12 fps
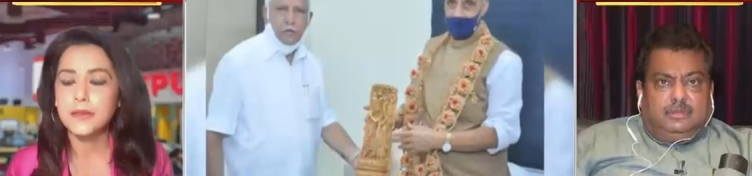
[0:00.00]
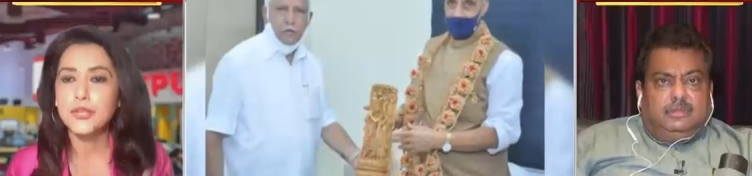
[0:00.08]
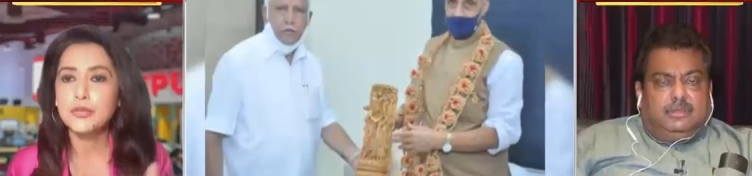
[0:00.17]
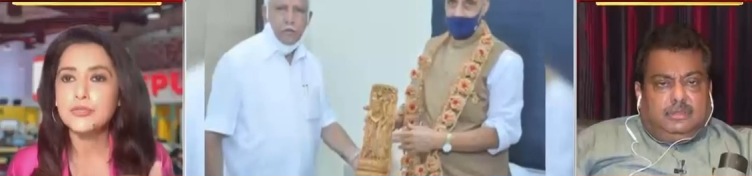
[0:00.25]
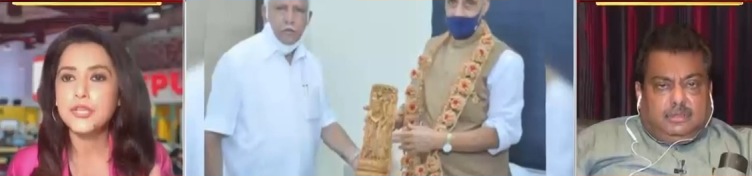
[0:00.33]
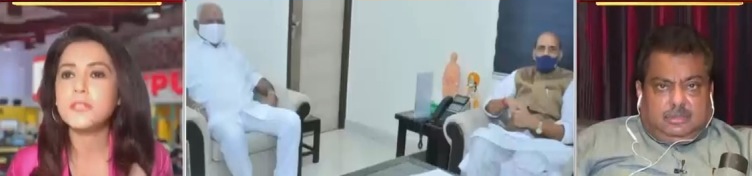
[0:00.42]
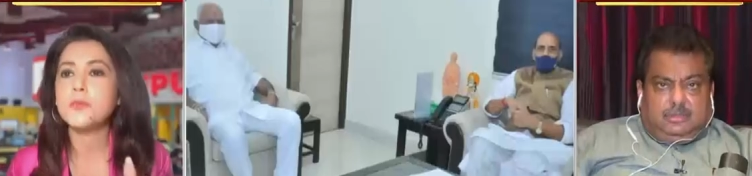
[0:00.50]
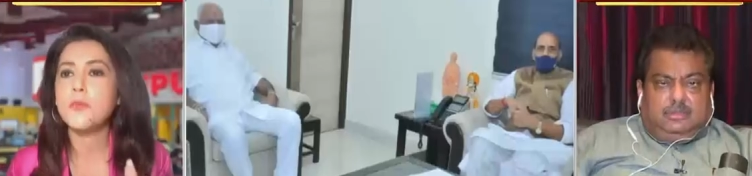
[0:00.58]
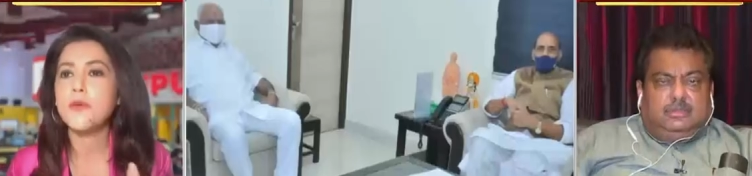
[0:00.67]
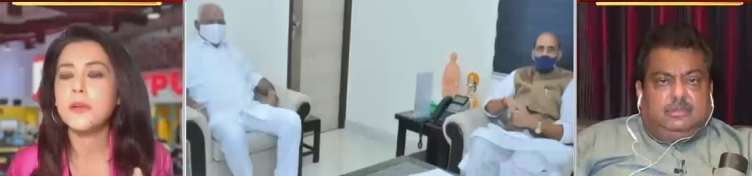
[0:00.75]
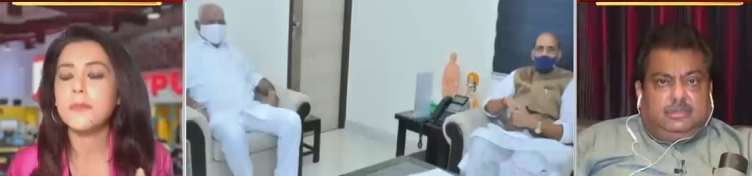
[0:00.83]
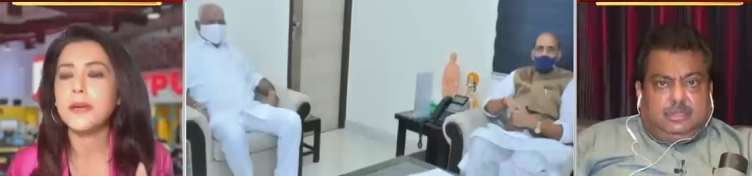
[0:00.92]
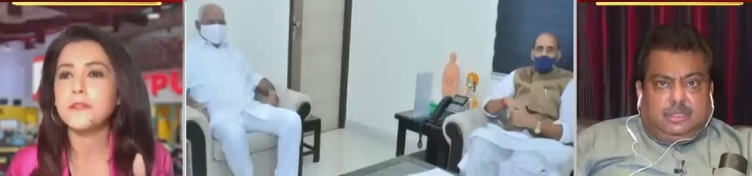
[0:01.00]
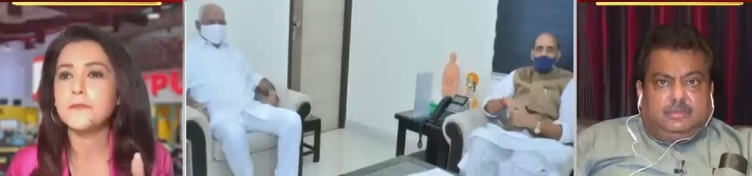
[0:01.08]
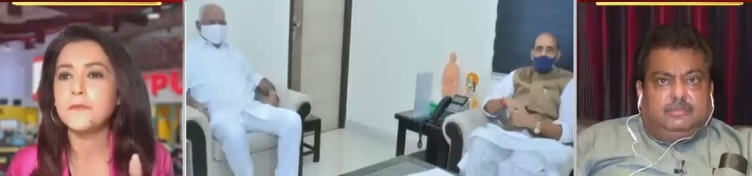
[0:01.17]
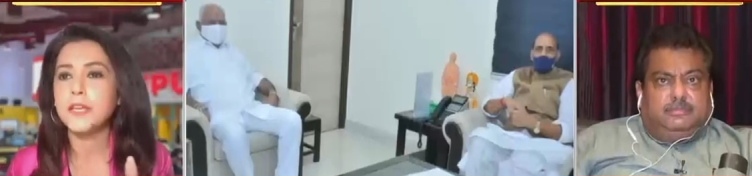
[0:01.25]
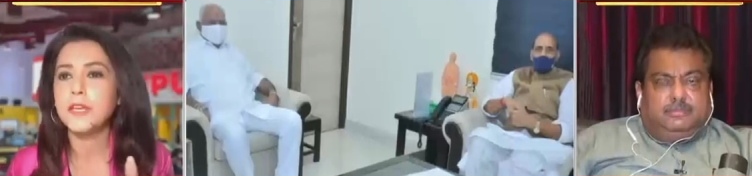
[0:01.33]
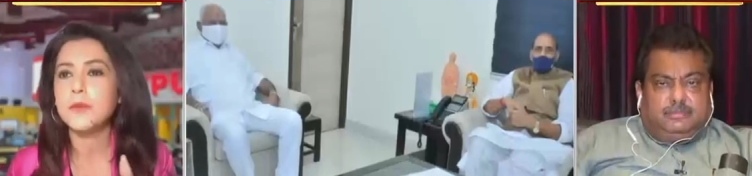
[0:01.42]
Speaker 1: You just spoke about yeah. the
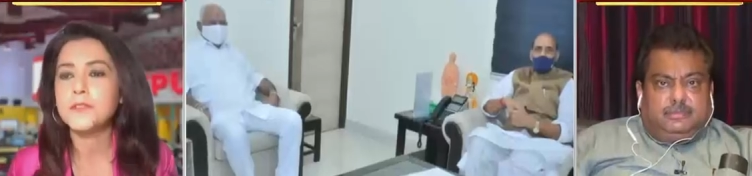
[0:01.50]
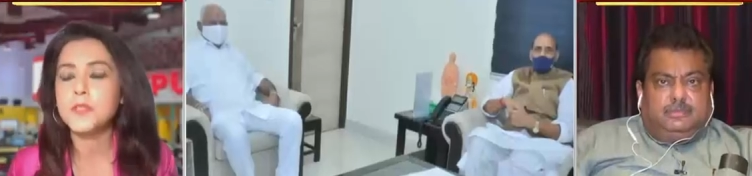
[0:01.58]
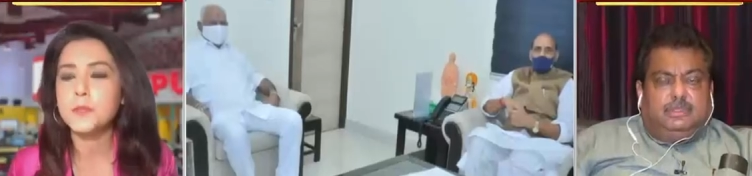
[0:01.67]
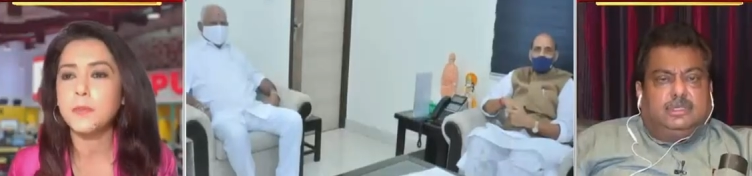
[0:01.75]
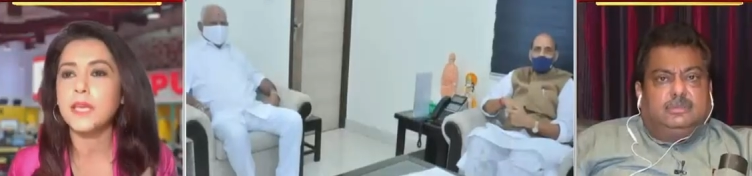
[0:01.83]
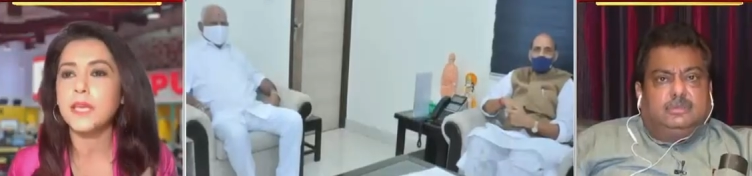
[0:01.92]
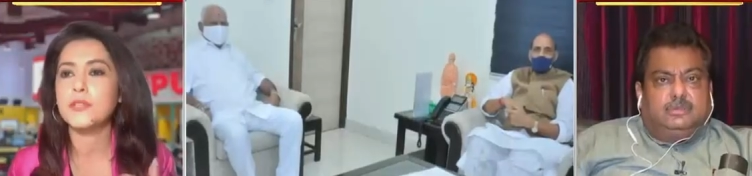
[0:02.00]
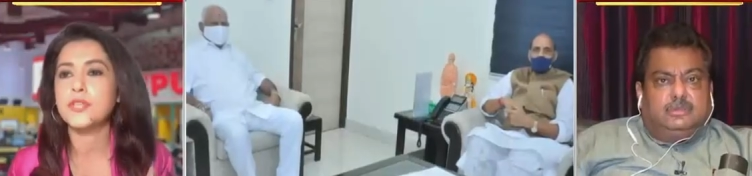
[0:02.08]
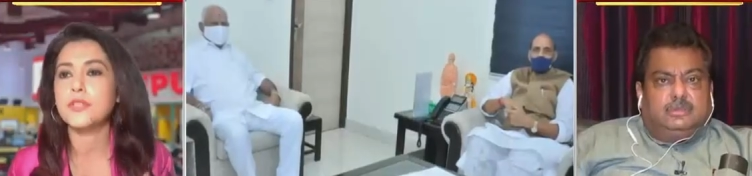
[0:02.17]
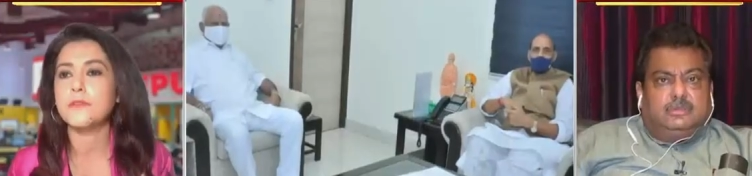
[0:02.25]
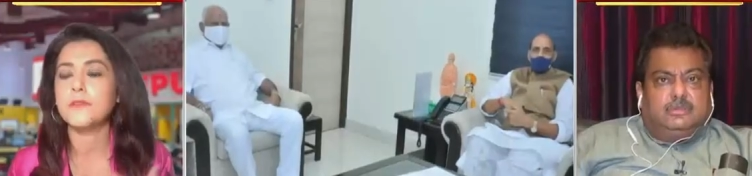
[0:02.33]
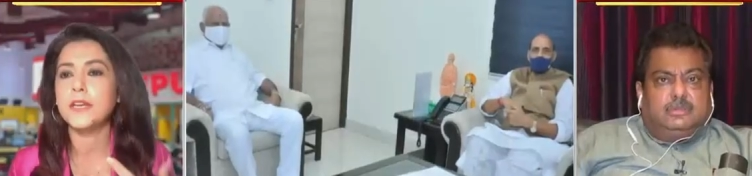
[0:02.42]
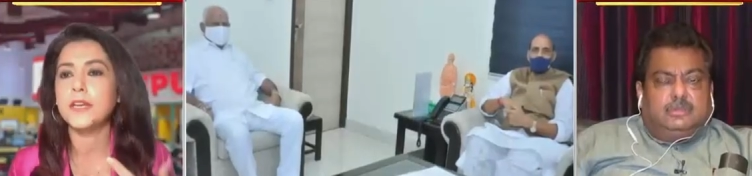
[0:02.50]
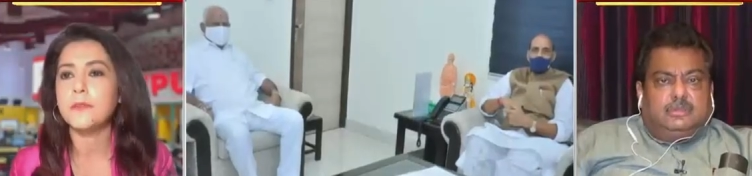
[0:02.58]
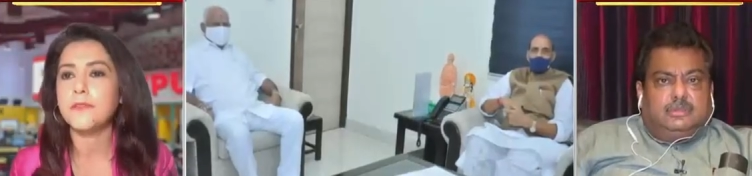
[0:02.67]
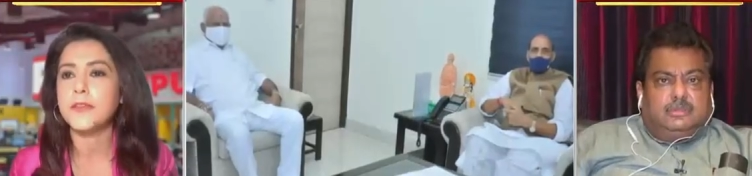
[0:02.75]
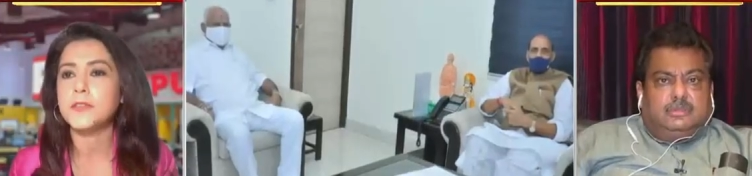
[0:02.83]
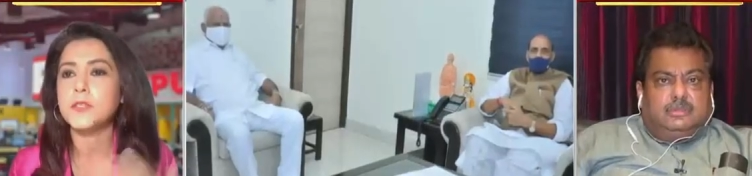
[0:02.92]
freedom of speech, yeah. the freedom
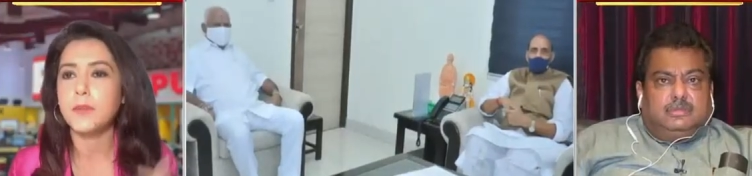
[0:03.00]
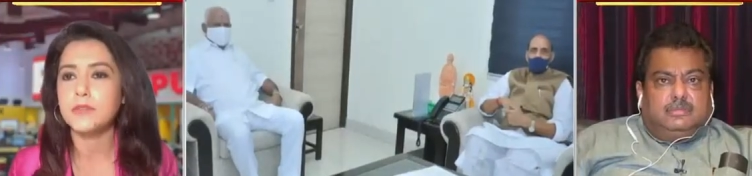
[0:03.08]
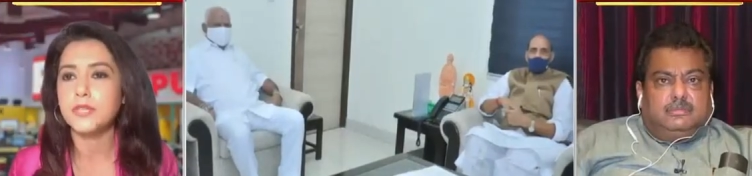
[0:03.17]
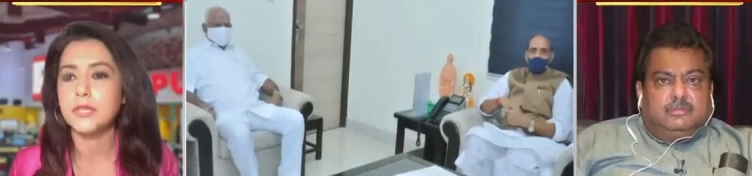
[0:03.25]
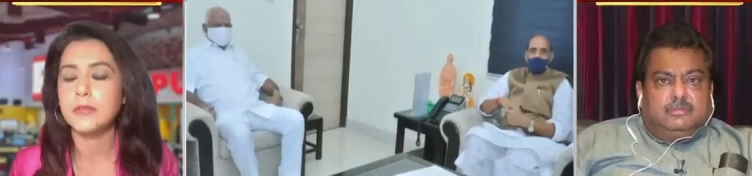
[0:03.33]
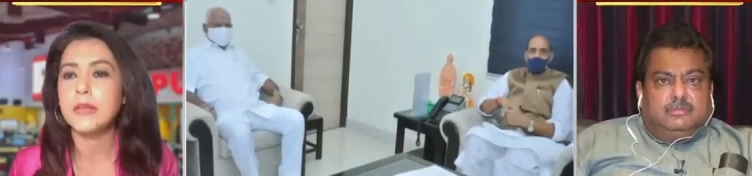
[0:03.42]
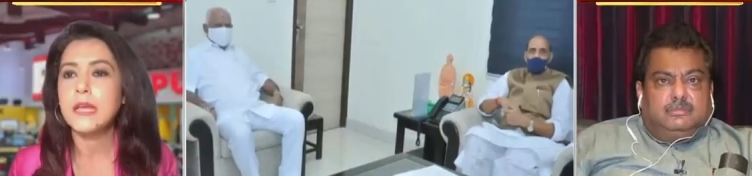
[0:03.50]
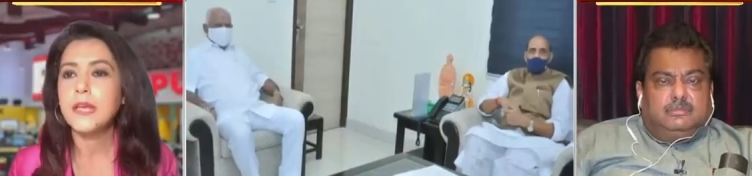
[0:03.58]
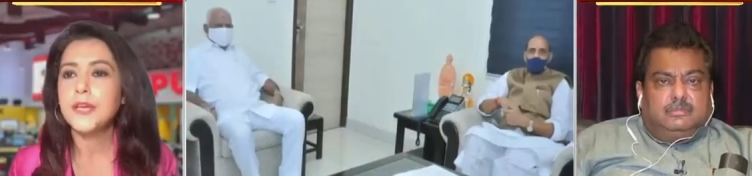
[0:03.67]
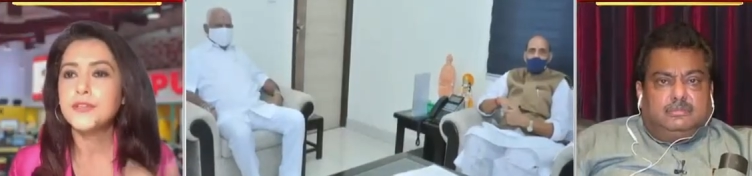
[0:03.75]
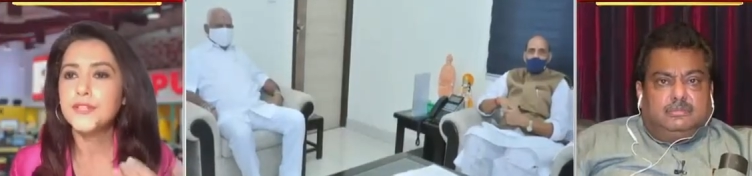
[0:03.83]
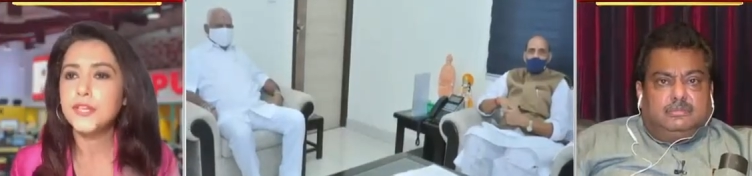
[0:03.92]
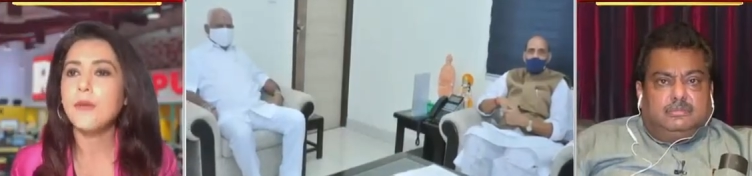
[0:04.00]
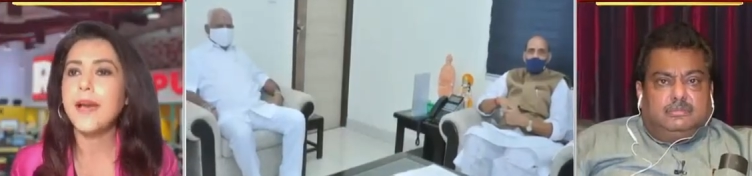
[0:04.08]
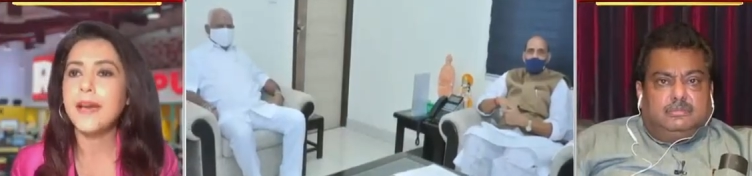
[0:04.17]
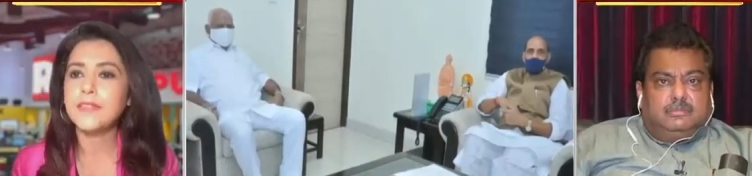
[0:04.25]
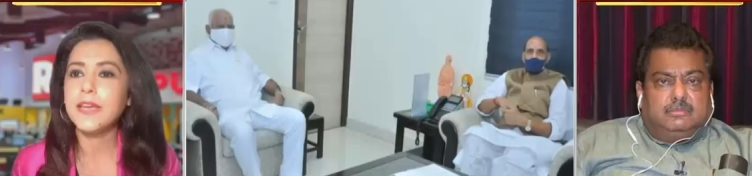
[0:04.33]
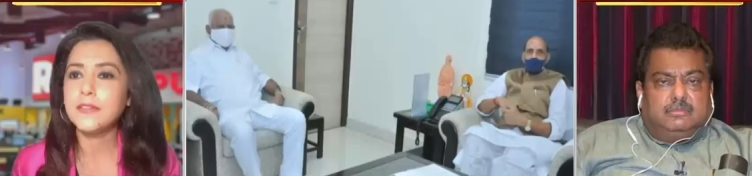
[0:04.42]
of expression do you
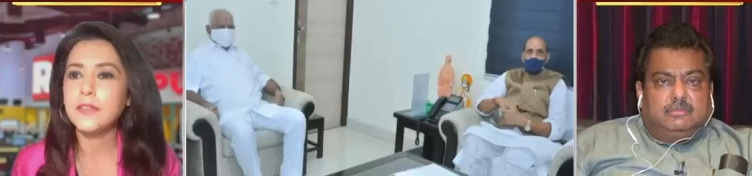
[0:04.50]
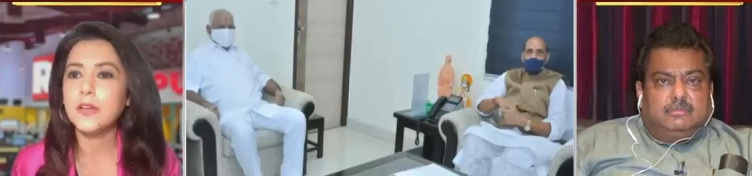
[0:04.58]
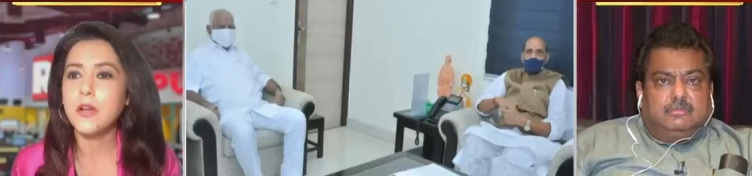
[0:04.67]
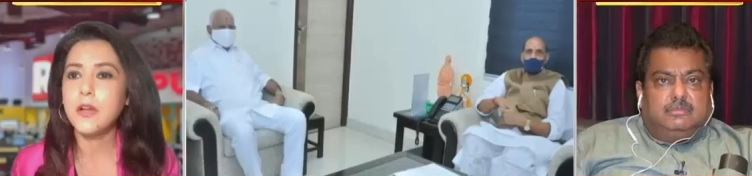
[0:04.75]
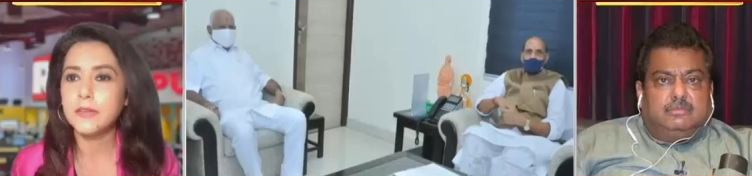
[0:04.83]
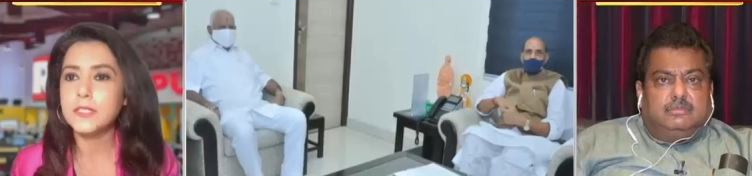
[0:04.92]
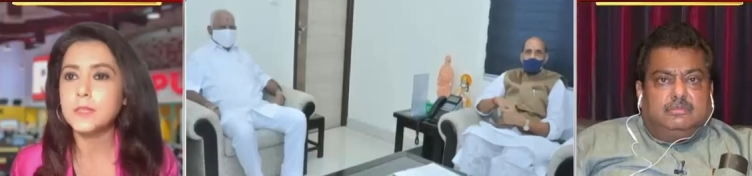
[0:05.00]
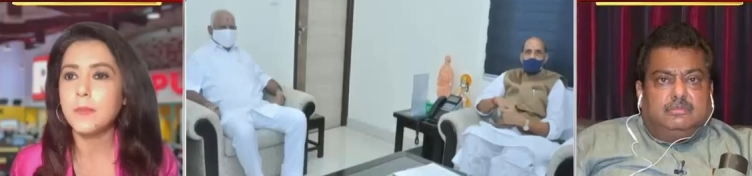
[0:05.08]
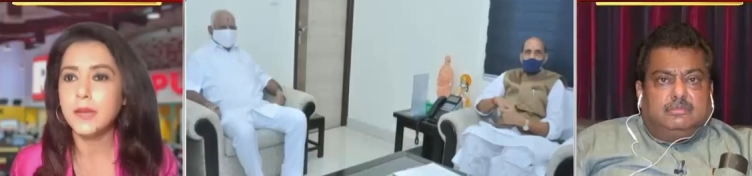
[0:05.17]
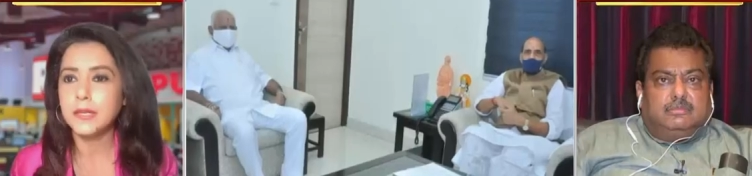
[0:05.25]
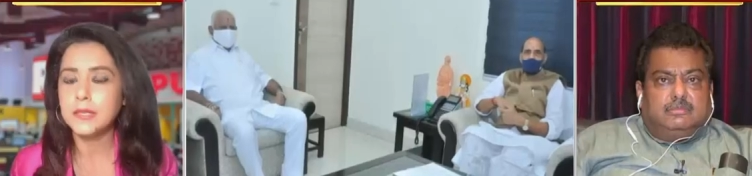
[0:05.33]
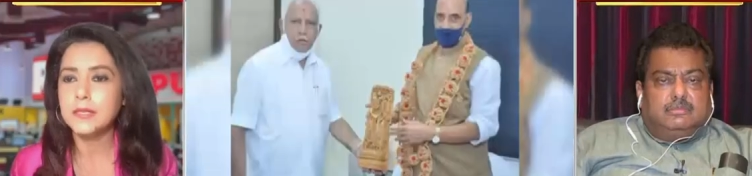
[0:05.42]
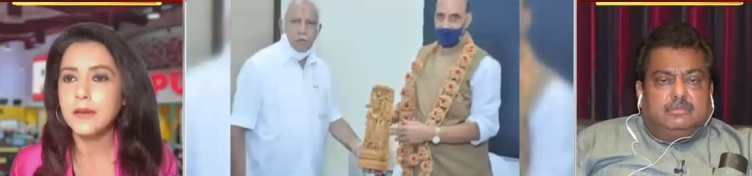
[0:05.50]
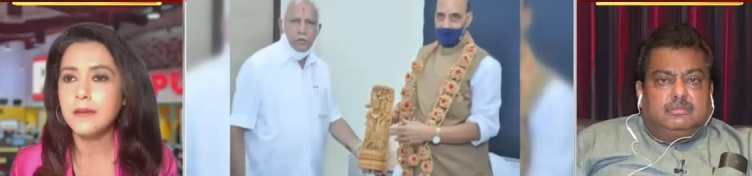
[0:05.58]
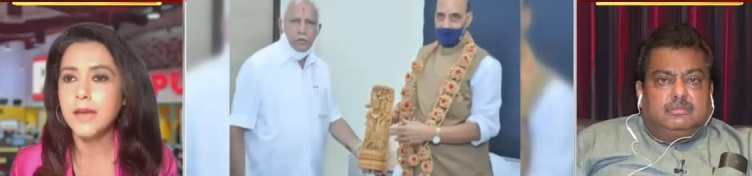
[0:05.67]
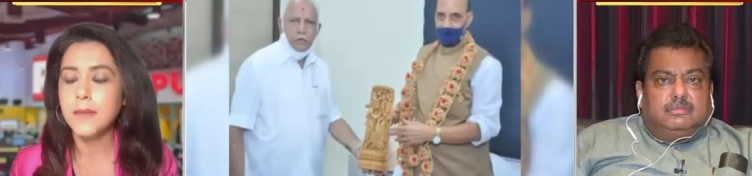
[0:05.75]
have that in the Congress party, sir?